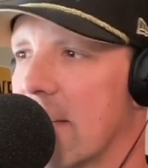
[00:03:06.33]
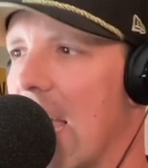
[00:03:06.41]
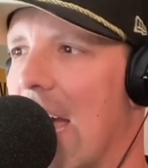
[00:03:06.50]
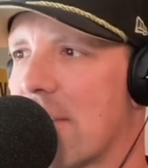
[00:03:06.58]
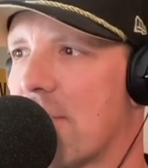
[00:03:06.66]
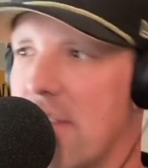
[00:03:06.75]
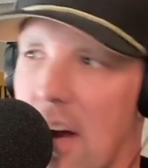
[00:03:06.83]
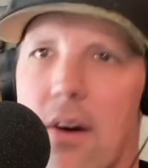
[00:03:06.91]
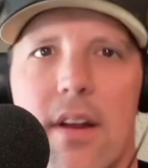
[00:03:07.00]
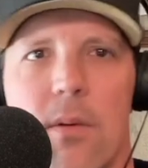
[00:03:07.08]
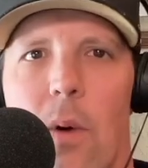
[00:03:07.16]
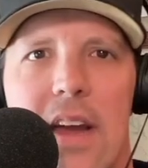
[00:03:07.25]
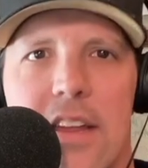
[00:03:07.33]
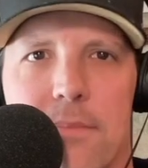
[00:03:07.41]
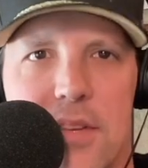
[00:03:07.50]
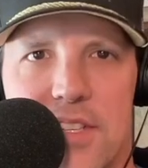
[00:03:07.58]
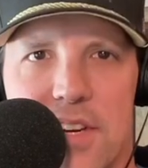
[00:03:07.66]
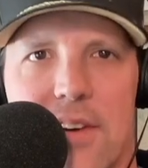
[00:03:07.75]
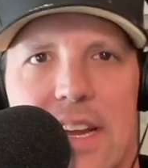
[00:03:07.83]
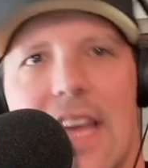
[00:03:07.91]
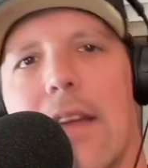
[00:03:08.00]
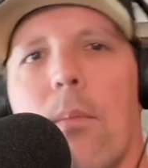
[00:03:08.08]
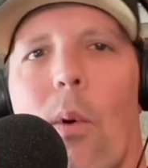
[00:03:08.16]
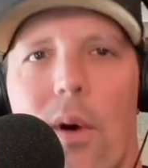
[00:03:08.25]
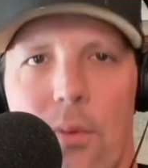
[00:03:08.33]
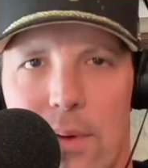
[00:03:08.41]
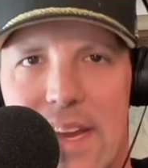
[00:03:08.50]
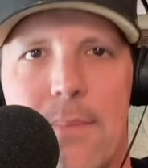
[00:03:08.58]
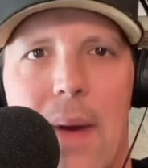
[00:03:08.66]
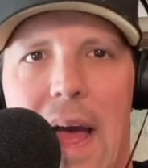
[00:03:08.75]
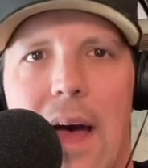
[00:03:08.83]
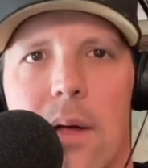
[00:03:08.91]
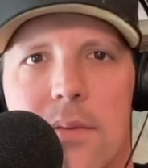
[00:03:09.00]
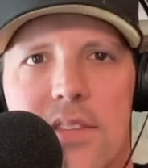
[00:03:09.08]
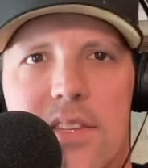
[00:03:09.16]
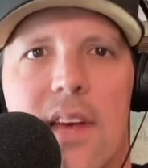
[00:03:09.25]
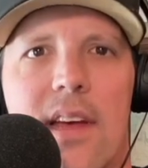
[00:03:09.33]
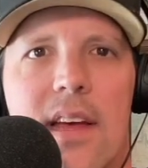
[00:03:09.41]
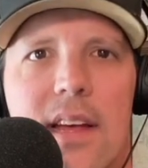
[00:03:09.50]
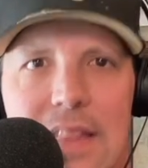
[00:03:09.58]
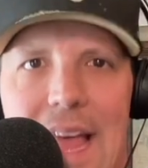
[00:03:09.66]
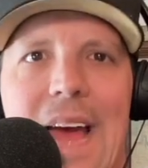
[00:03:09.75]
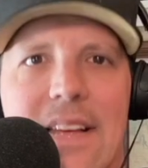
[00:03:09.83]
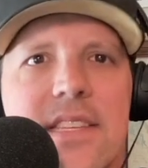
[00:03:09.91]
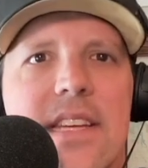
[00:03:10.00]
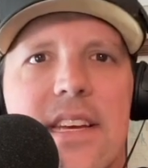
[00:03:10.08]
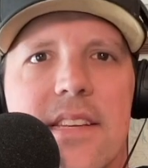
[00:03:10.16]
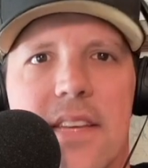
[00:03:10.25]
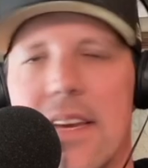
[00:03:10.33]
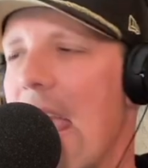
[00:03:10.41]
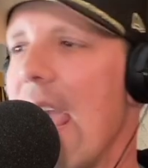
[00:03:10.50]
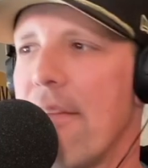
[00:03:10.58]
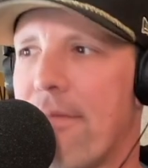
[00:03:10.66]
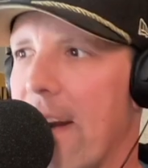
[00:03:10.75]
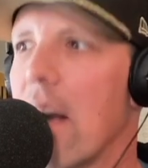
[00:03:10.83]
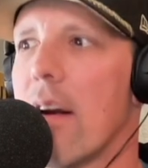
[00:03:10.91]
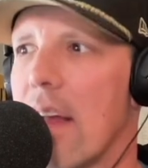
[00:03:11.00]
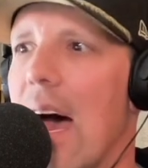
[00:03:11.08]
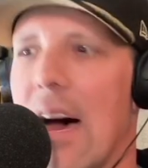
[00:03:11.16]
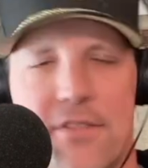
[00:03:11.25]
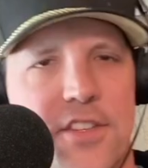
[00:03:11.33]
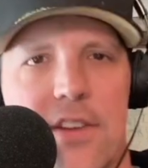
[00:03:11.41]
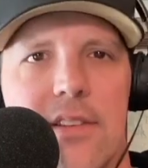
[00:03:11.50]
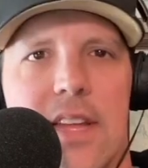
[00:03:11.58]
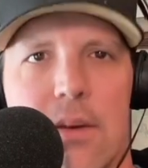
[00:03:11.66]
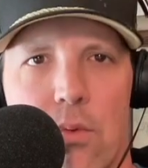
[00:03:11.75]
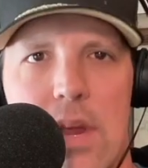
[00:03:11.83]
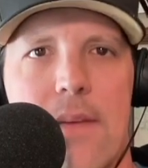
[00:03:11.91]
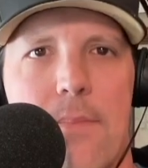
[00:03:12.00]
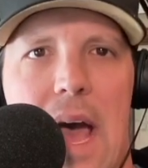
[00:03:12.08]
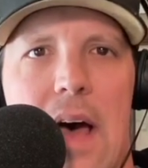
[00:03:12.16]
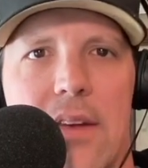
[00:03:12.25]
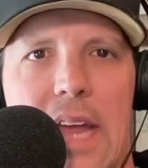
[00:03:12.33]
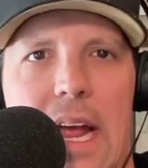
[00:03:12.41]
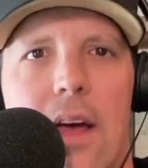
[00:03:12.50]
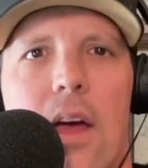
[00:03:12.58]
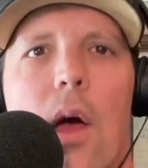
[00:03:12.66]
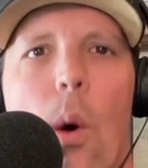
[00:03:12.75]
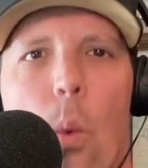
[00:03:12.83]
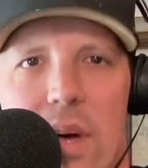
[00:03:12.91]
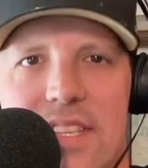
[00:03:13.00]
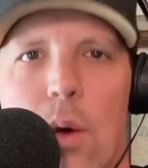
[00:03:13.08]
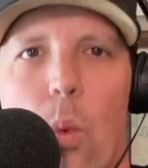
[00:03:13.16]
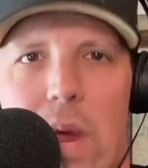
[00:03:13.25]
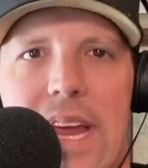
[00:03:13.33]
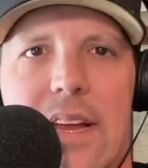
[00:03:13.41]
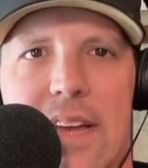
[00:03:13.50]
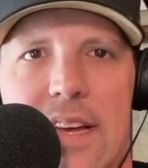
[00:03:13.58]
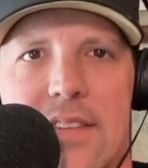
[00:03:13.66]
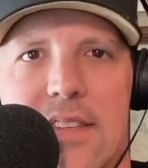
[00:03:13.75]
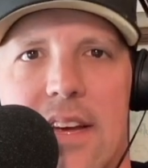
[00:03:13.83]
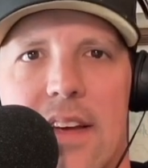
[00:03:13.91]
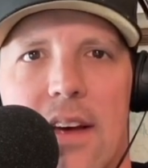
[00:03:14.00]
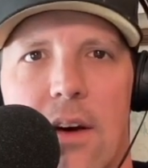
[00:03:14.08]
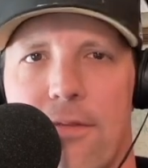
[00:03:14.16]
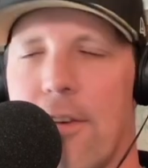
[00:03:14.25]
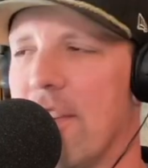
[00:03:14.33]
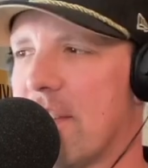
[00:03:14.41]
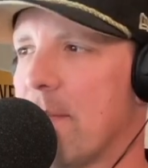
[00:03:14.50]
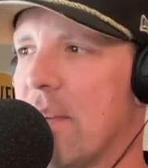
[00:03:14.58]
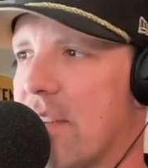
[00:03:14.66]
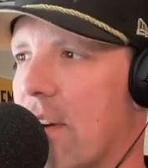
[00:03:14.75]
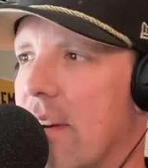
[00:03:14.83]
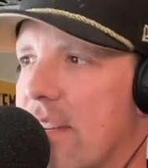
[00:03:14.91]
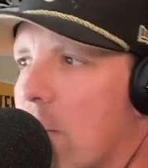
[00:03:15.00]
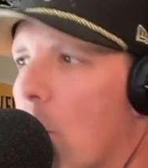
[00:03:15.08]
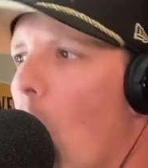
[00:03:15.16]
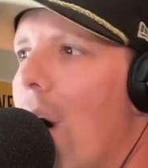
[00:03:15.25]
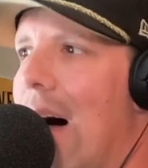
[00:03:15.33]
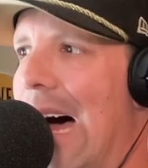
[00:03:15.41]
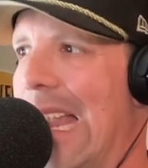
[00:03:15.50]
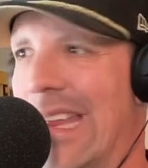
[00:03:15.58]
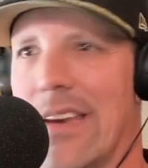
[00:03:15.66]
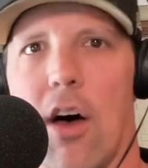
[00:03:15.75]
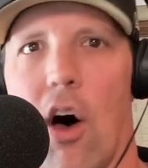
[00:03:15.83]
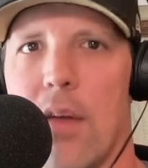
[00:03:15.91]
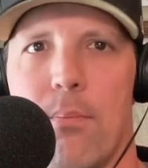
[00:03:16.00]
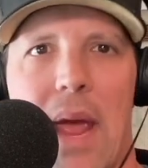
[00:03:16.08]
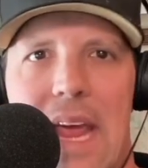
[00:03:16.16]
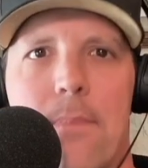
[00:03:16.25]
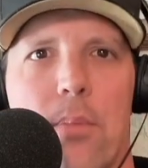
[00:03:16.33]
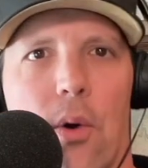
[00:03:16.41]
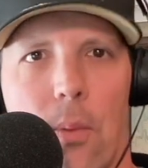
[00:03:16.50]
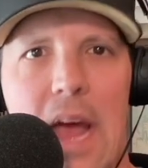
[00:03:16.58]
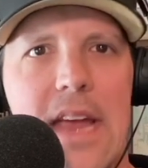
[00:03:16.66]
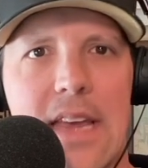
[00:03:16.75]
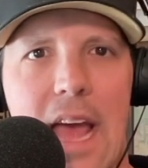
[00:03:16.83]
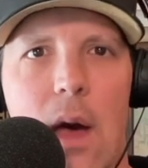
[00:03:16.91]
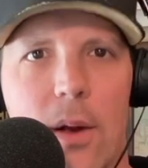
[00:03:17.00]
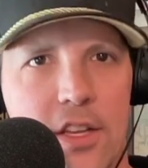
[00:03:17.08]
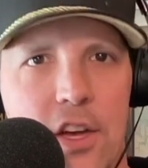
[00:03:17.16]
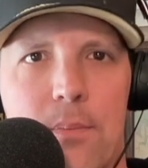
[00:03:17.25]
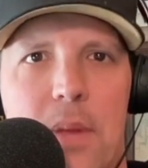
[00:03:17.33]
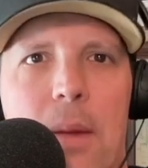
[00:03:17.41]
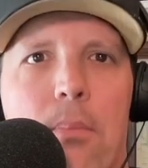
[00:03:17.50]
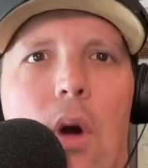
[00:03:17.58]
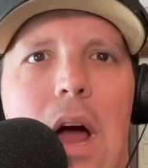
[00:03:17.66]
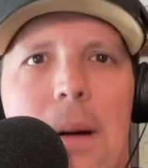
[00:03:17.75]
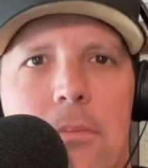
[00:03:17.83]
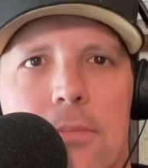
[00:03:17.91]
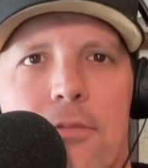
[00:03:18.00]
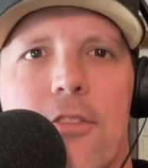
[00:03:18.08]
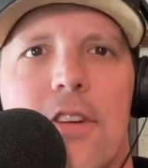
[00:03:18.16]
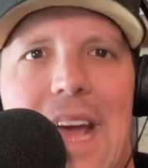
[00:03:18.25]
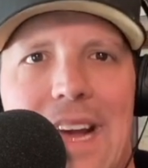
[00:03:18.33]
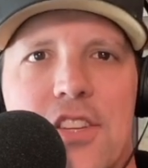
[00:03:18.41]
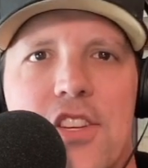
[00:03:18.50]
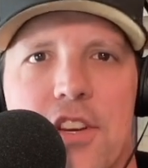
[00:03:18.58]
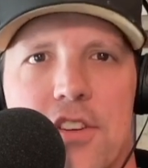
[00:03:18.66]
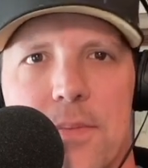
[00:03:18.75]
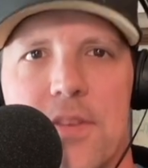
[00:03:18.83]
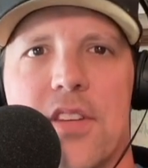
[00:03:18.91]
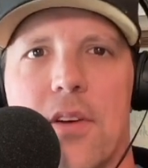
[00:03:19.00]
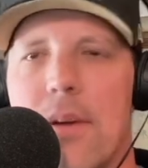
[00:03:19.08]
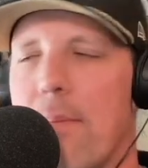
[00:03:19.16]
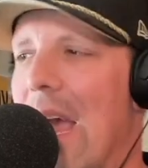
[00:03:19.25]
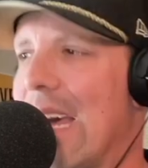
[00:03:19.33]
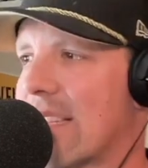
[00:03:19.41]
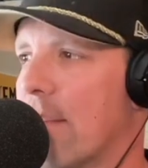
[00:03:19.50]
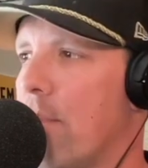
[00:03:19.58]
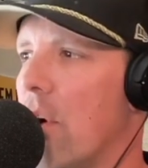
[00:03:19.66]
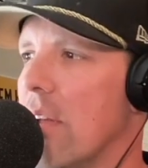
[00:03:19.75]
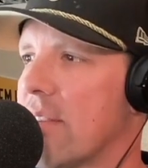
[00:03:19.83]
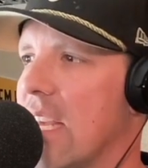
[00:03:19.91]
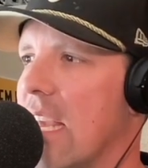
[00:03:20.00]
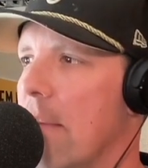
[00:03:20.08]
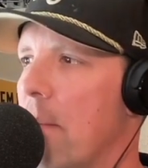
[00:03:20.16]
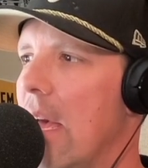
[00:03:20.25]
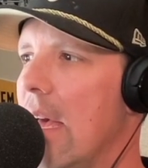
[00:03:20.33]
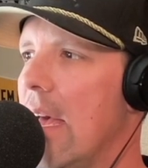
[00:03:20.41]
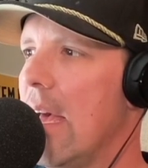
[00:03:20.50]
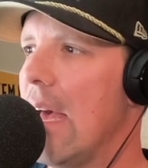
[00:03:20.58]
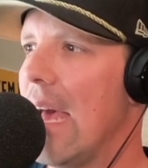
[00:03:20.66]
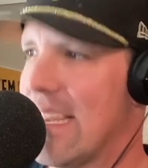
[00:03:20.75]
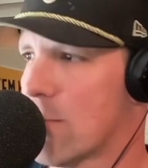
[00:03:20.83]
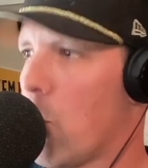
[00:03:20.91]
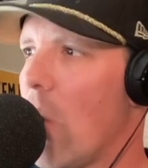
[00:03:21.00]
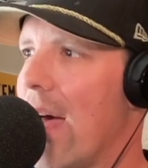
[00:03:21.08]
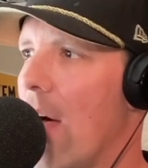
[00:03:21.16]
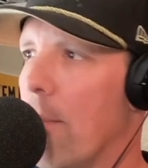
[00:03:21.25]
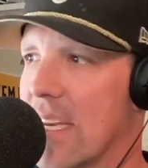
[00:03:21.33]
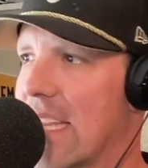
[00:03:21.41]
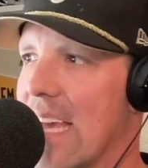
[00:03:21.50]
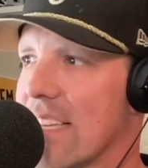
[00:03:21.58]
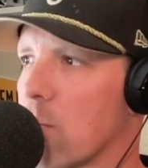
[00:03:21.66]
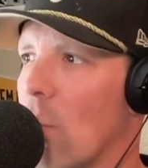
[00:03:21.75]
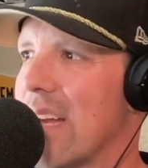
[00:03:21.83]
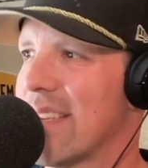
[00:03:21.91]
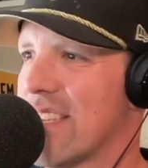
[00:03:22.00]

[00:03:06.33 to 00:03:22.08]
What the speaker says: Gosh darn it, why didn't Missouri get more rebounds last season? Hey, fair enough. Certainly rebounding was a weakness for this Missouri squad. And on paper right now, it could be a problem for next year's Missouri basketball team as well. But guess what?